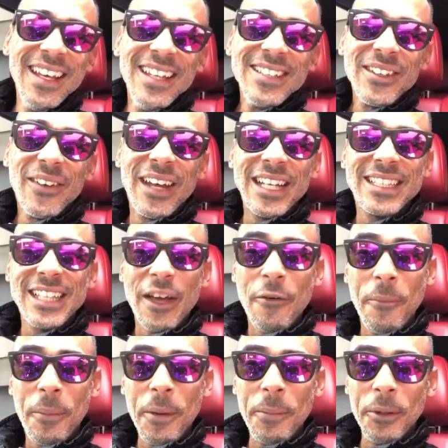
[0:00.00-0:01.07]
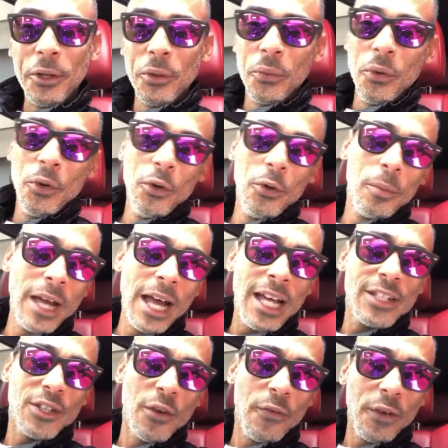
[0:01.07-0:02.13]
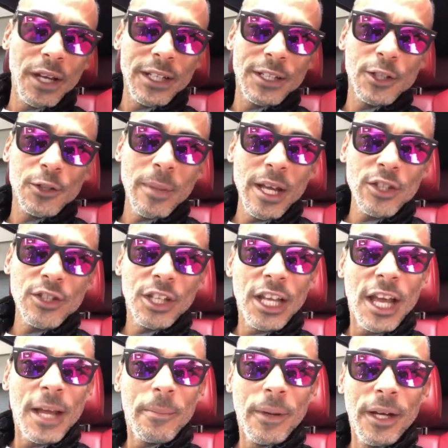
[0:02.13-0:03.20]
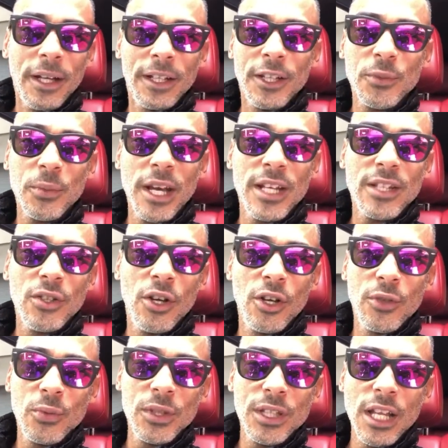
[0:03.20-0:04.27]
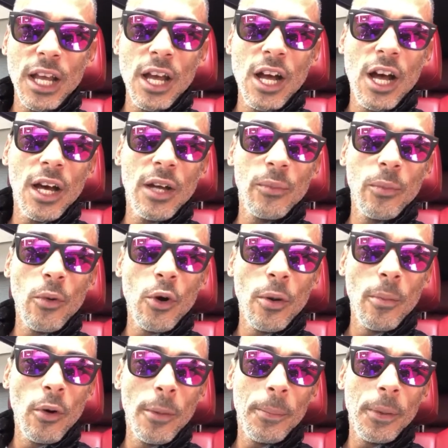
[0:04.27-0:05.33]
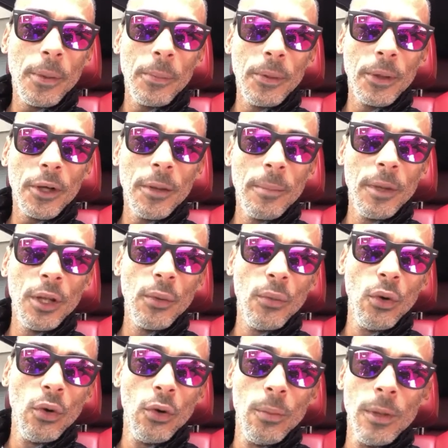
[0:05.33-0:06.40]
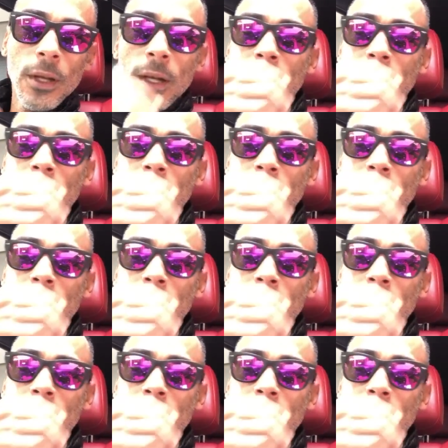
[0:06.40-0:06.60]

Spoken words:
So we got 7 people in the room. Guys, don't forget to smash the like button. This way, as long as we stay on, more and more people will come in the room.